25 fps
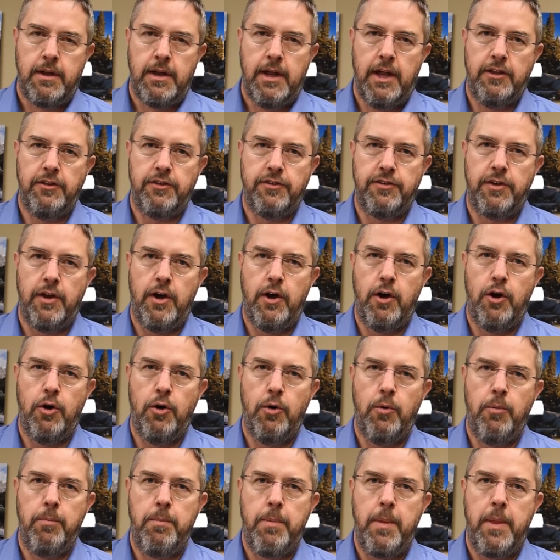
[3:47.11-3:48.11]
And
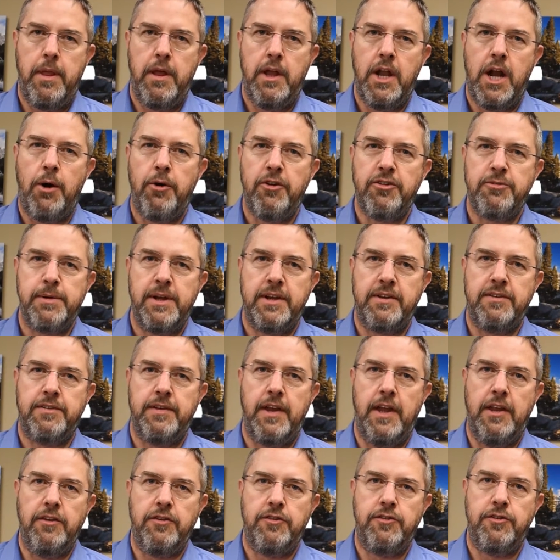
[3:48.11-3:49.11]
so it always makes
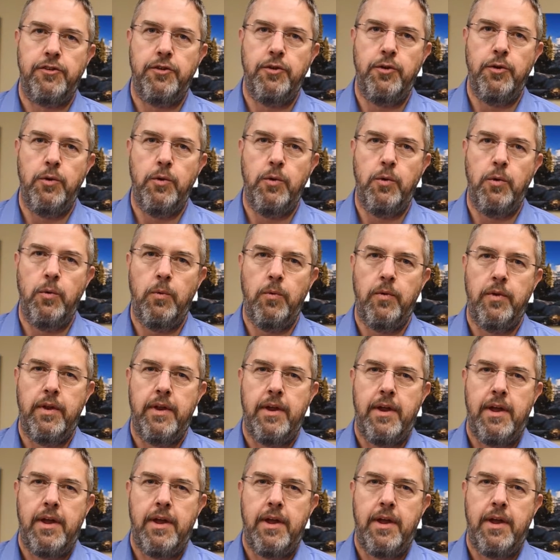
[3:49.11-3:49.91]
sense to